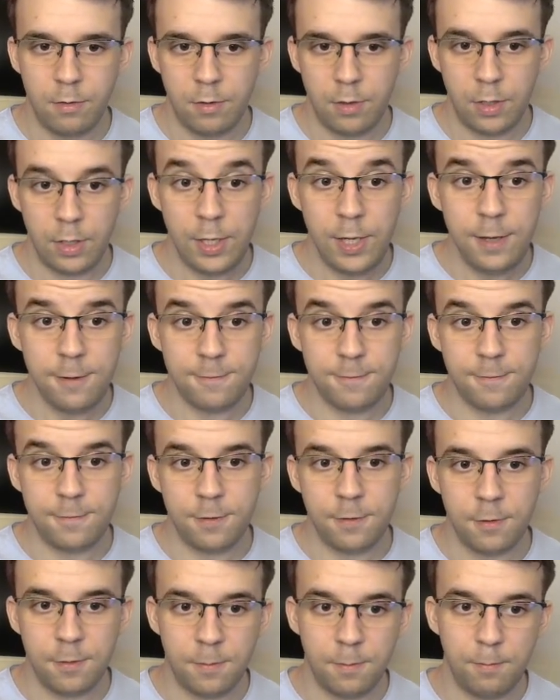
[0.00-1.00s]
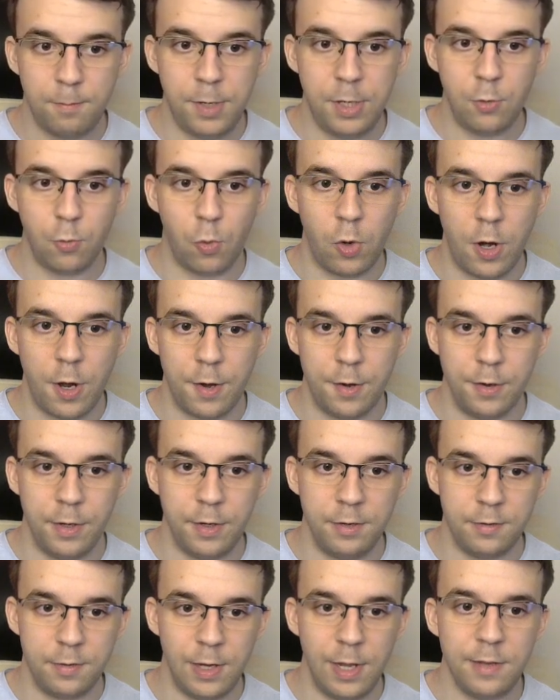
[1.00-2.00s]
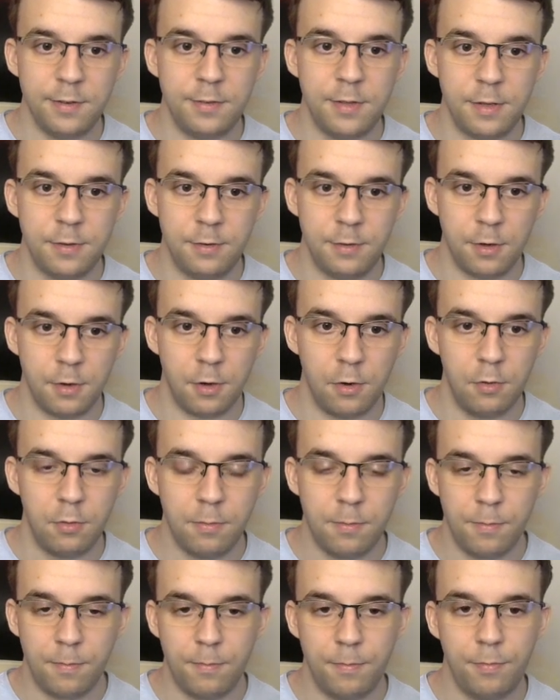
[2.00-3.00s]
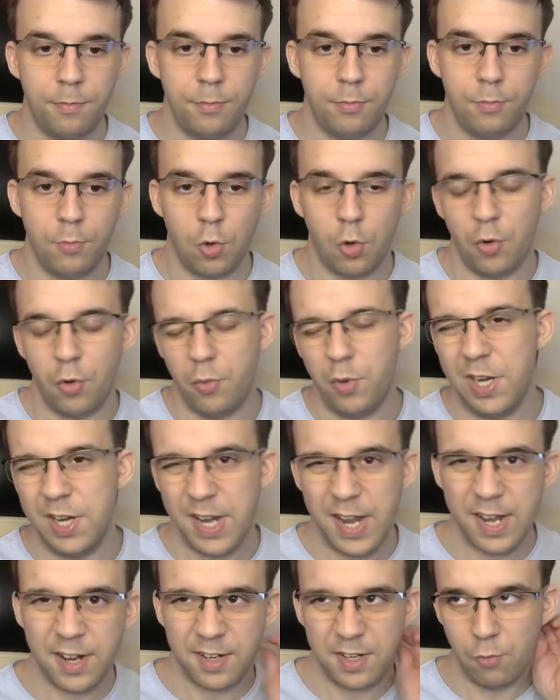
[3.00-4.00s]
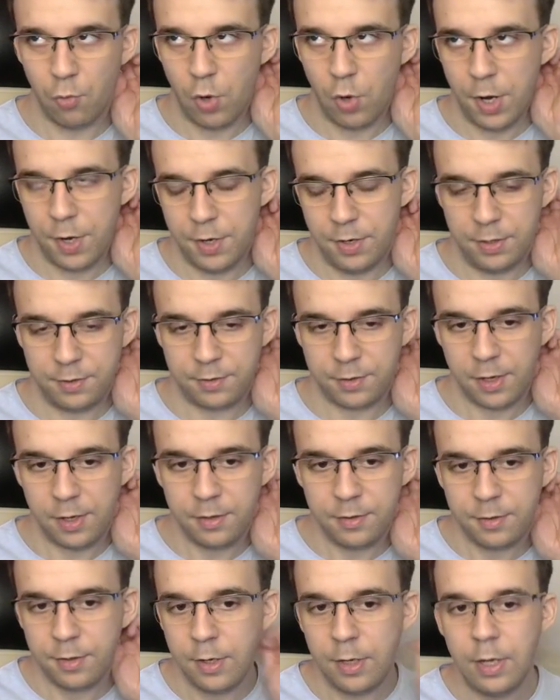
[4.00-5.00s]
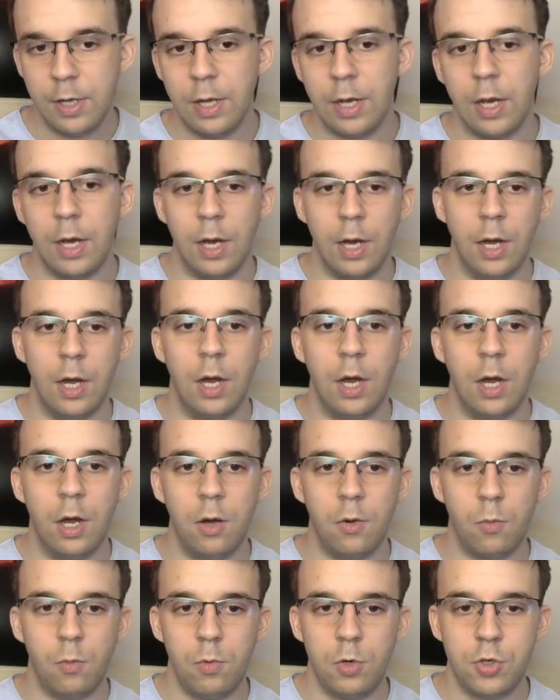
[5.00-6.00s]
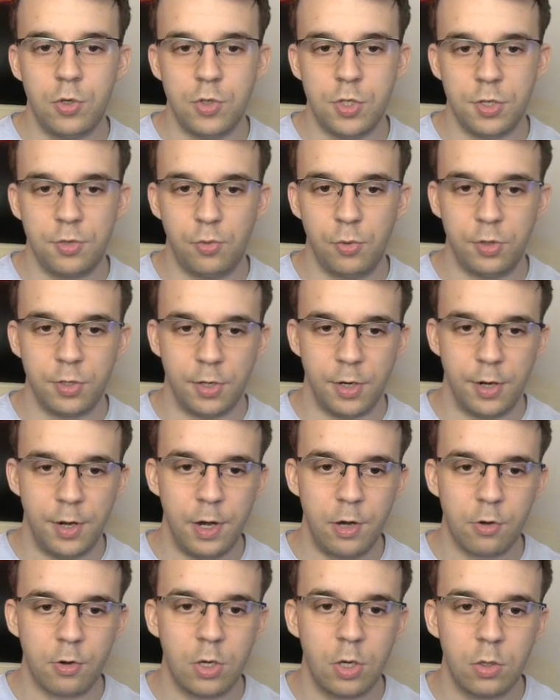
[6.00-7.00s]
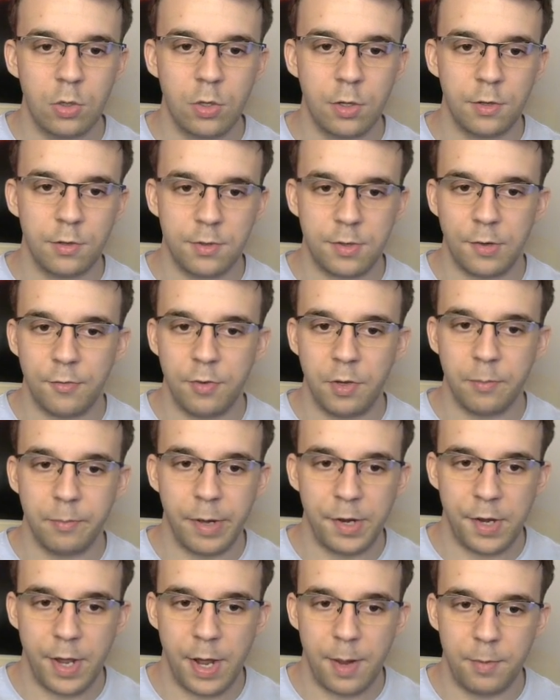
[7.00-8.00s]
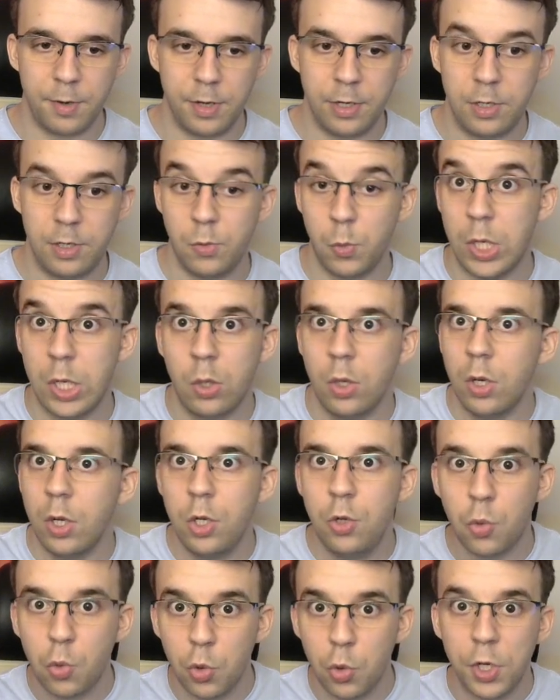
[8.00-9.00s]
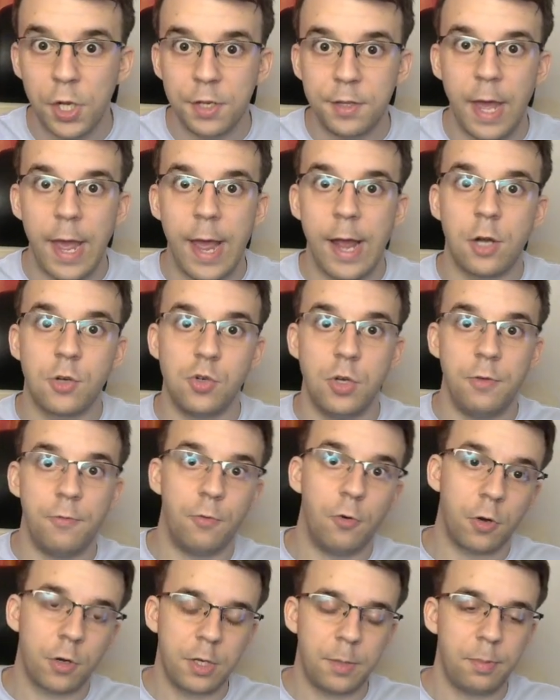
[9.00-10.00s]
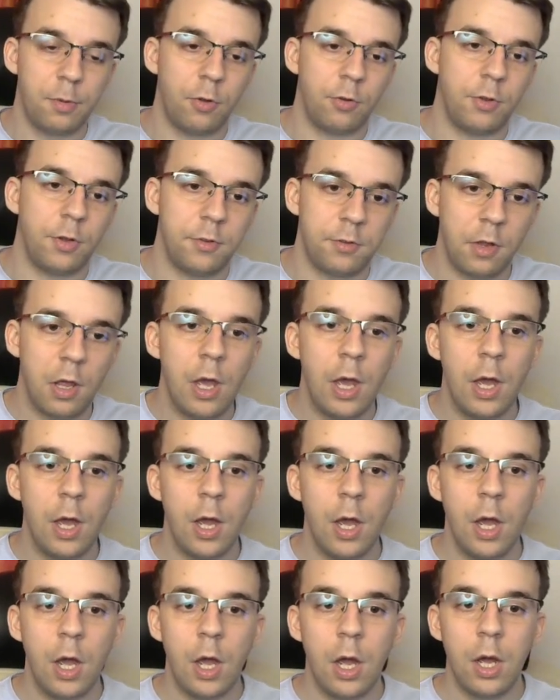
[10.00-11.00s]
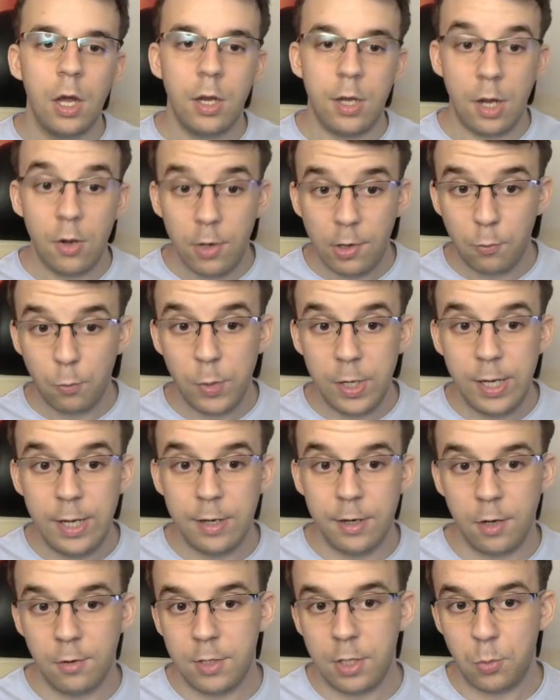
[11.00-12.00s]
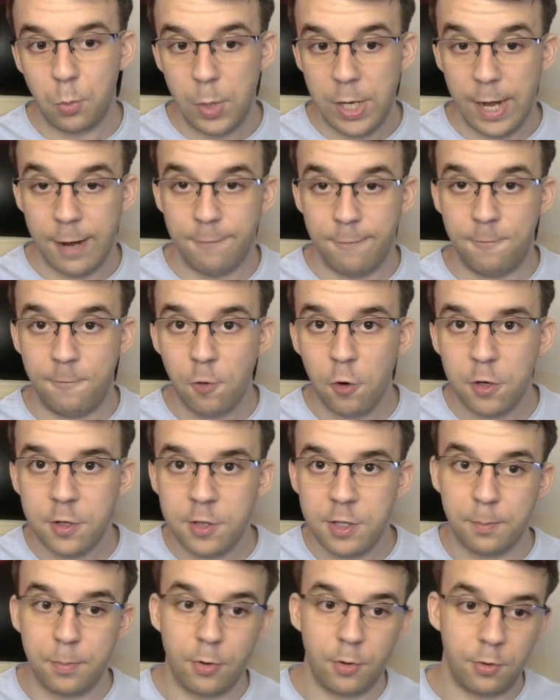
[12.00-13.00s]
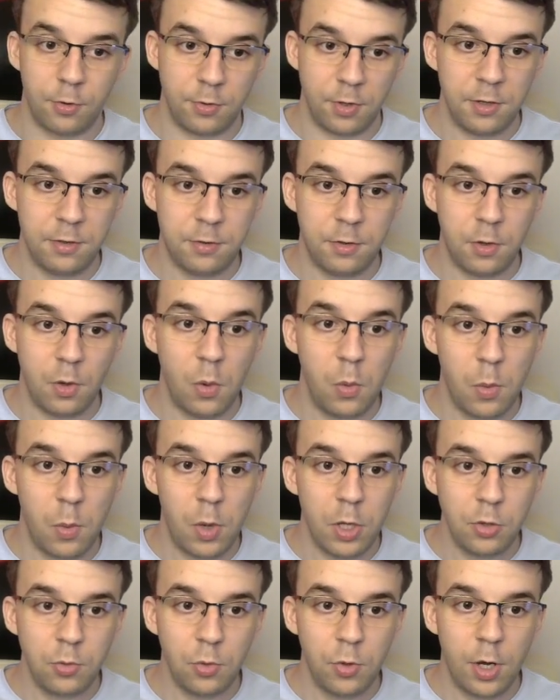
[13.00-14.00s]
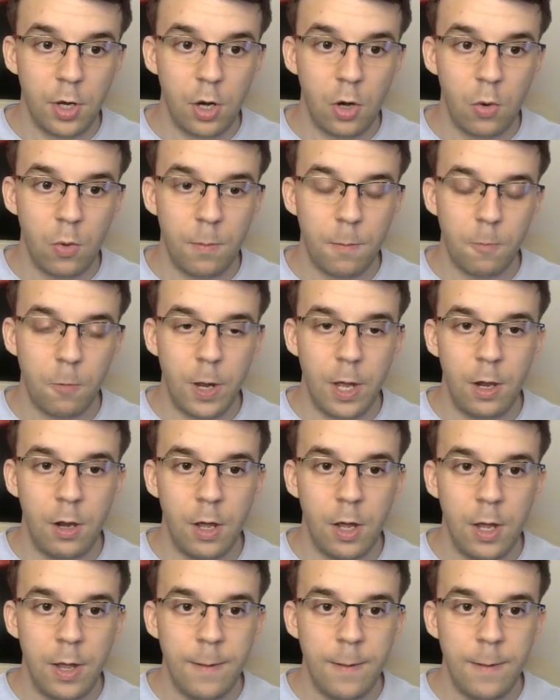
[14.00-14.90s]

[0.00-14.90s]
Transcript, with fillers: If PID1 is less than zero, or really negative one in this case, uh, we should just return an error code because something bad happened and you, you couldn't actually fork the process. Now that we know that we have forked the process, we want to know, well,